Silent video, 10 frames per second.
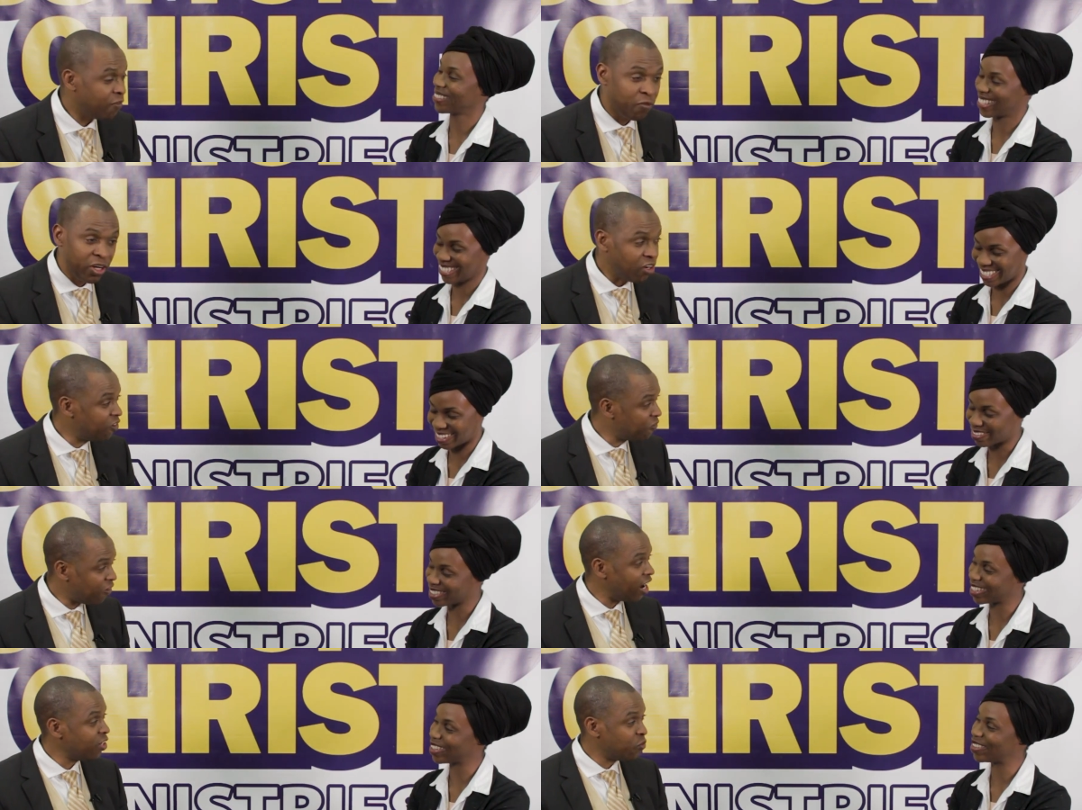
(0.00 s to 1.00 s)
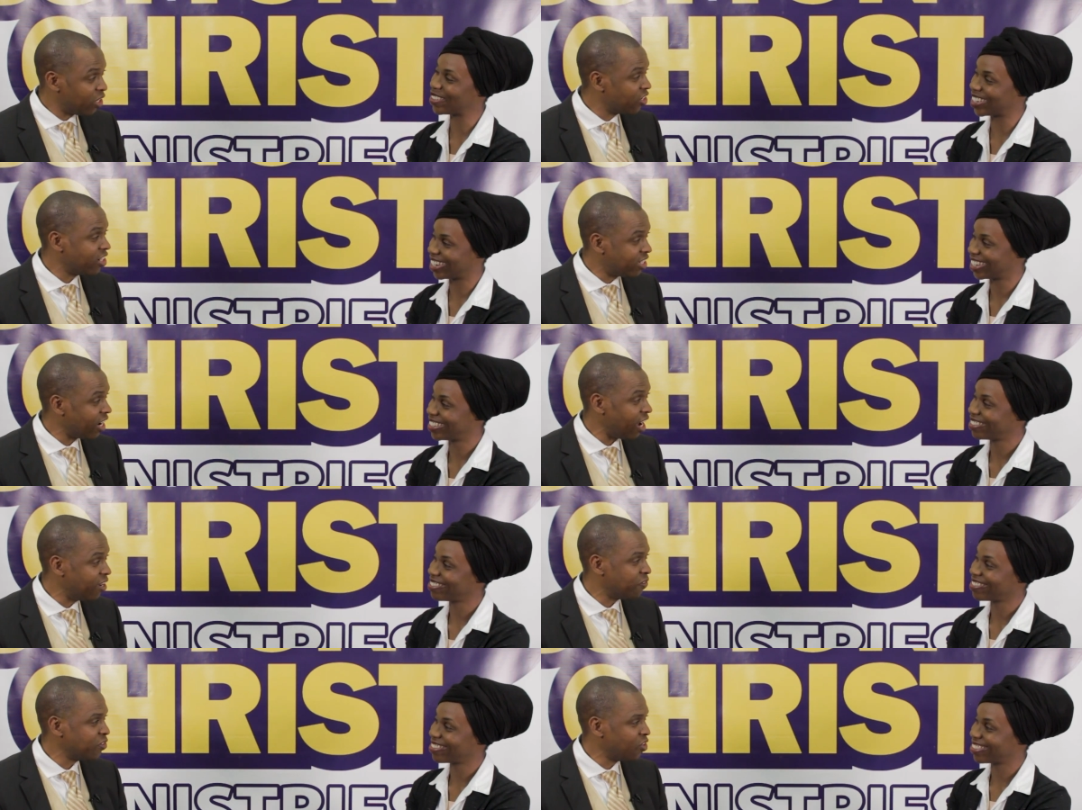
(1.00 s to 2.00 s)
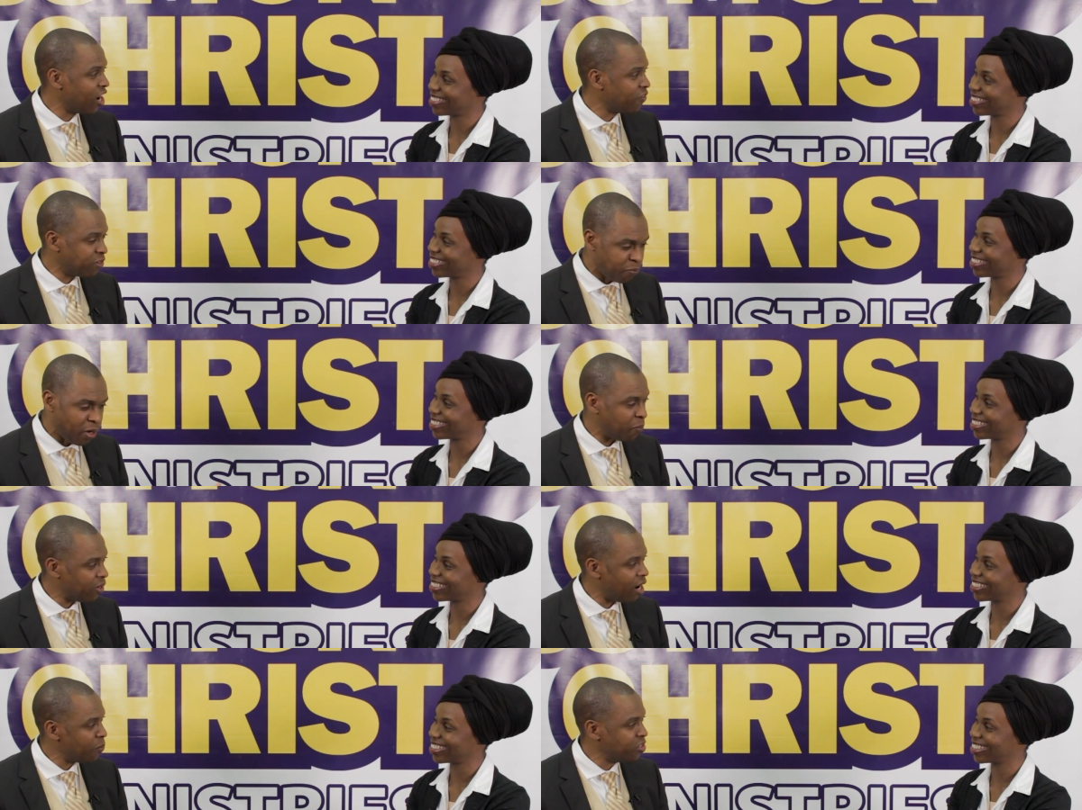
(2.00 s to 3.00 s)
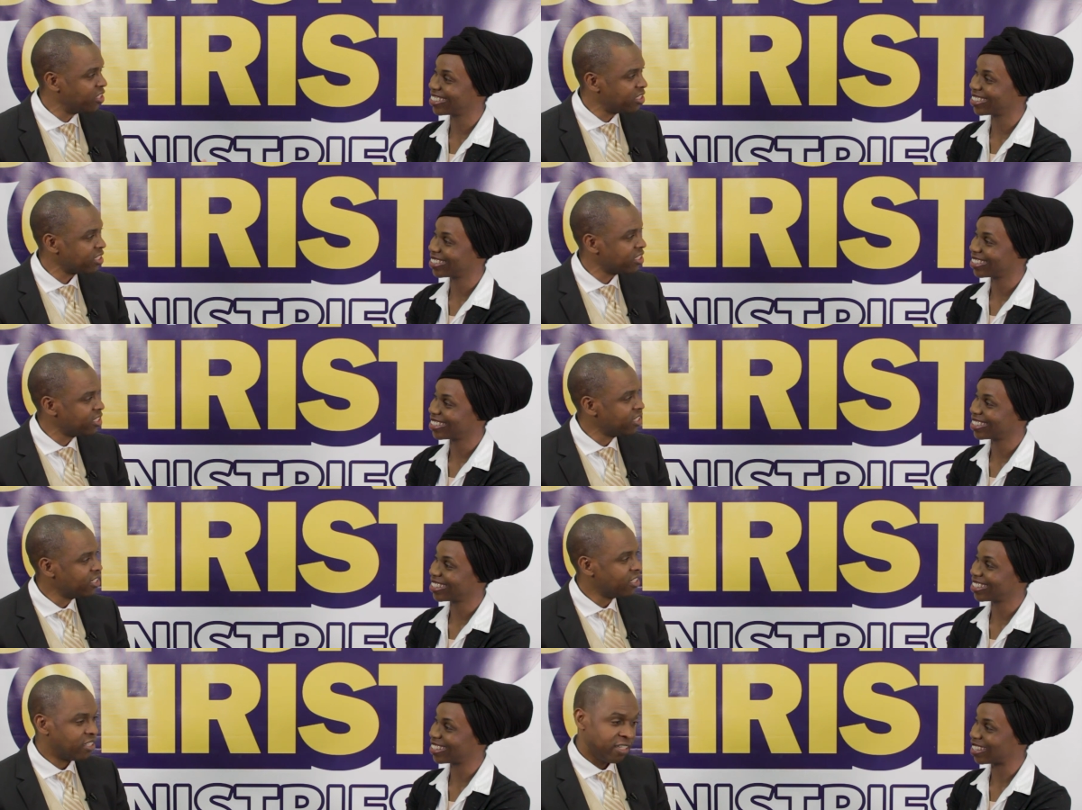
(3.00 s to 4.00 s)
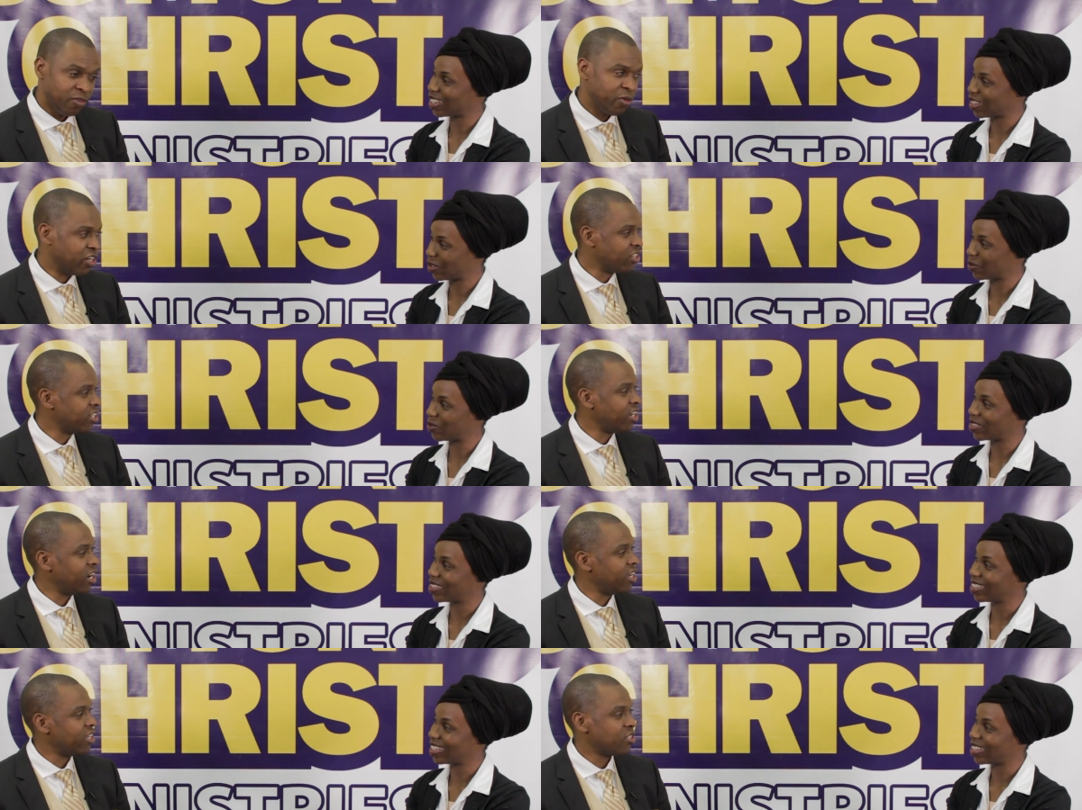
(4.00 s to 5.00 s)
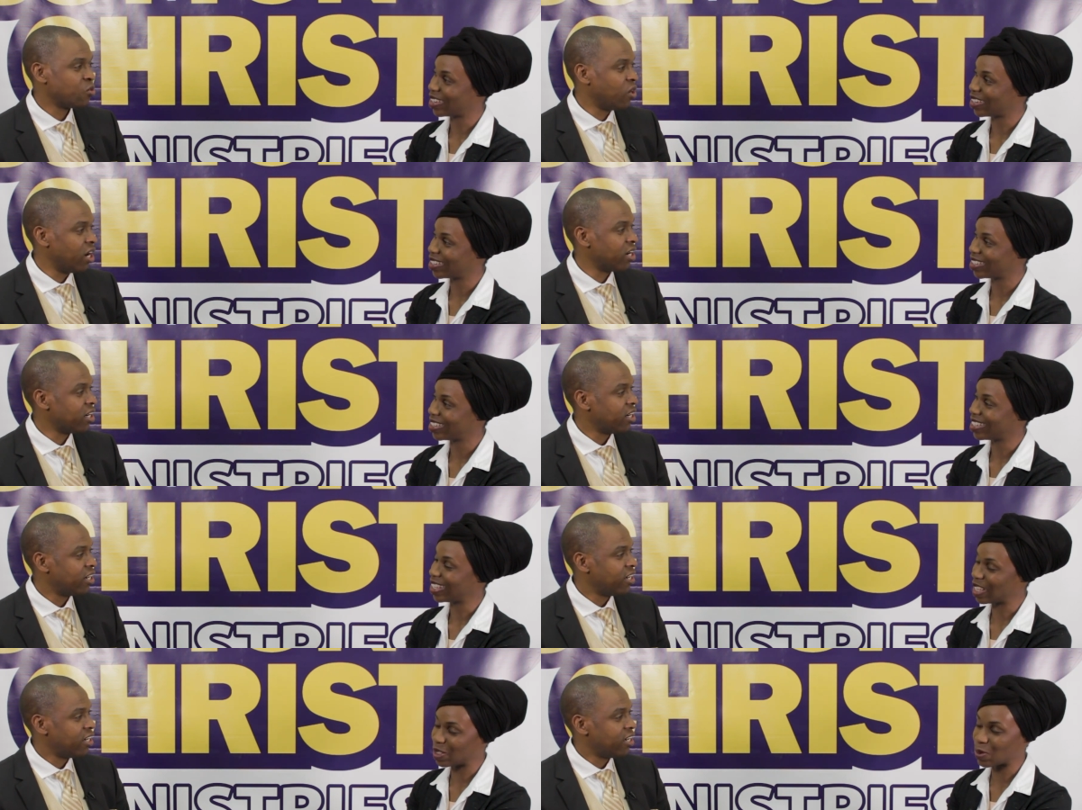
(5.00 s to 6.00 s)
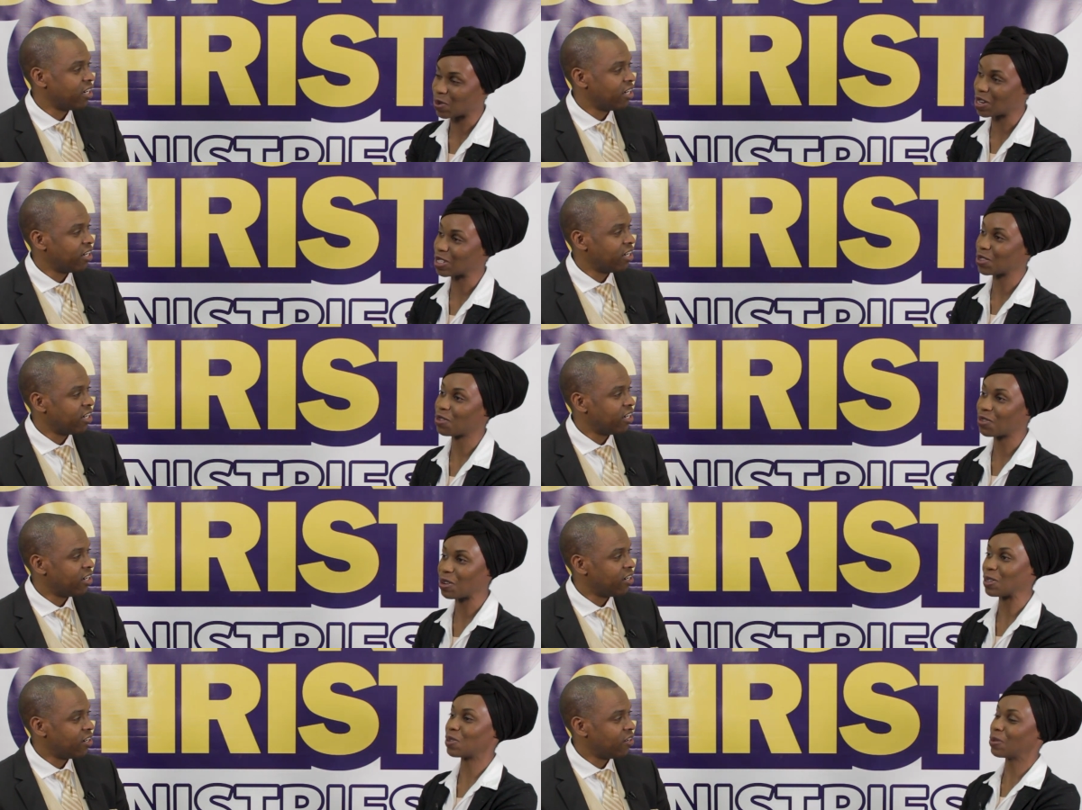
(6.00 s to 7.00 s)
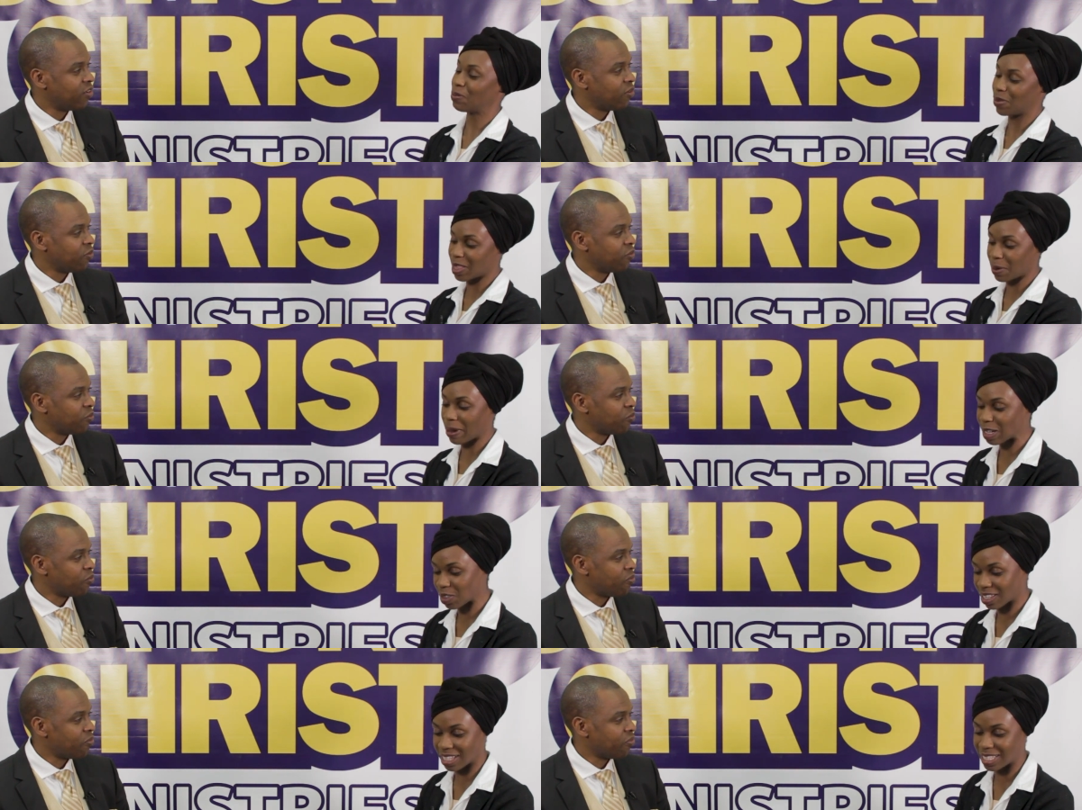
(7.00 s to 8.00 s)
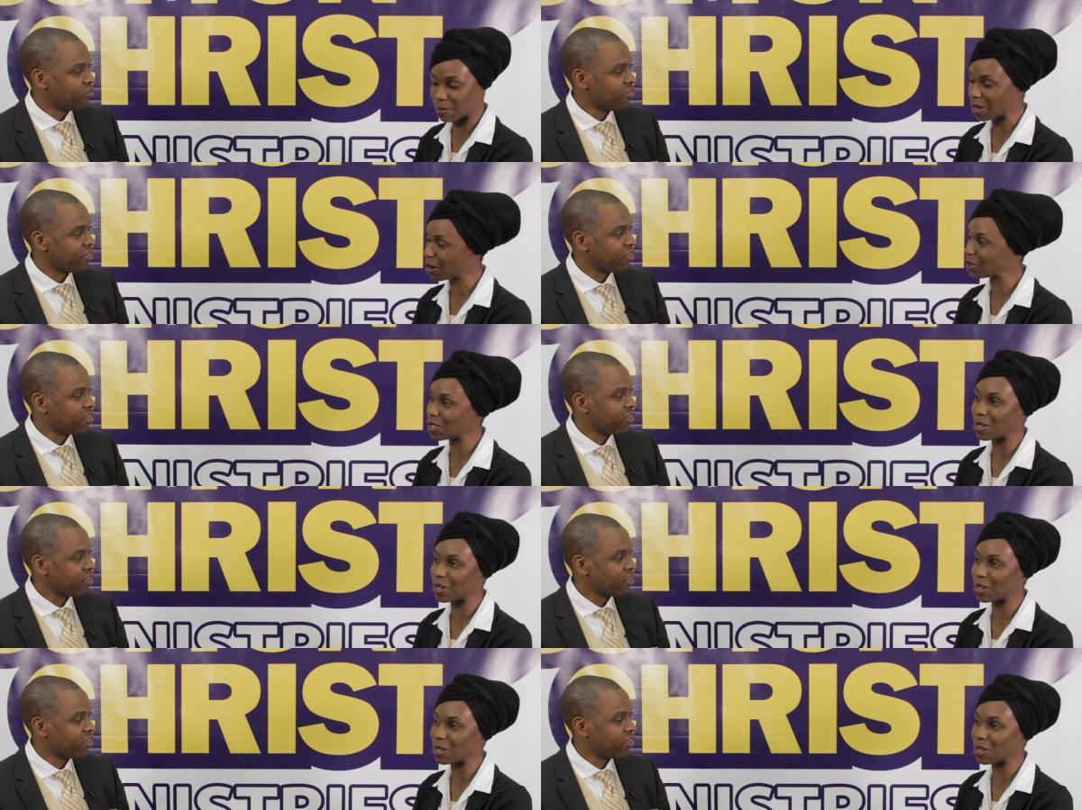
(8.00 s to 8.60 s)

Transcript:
Speaker 1: If we don't fight, we're going to die if we don't have the proper ammunition.
Speaker 2: We're going to die. It's war. It's war. So, folks, when Brother Patrick and the team comes